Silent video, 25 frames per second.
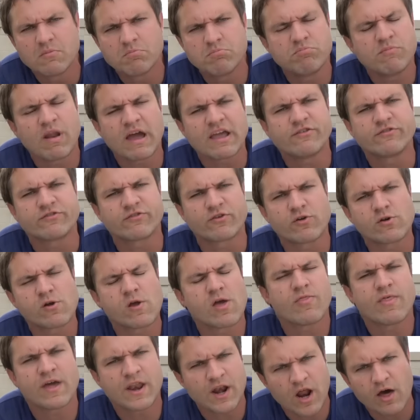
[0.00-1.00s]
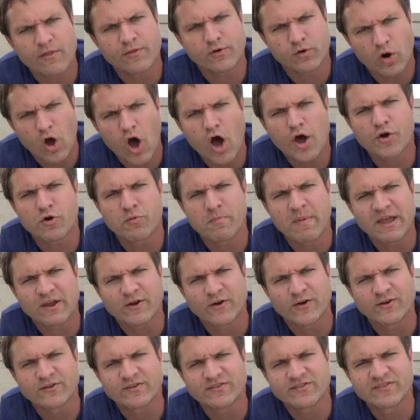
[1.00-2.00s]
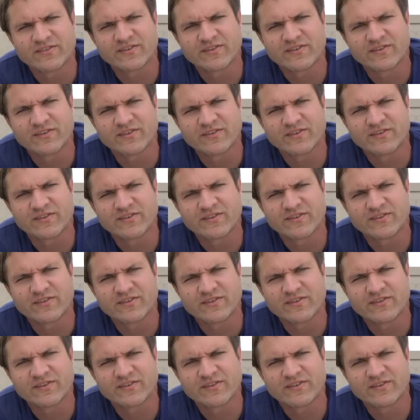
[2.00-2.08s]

nicer than other automakers.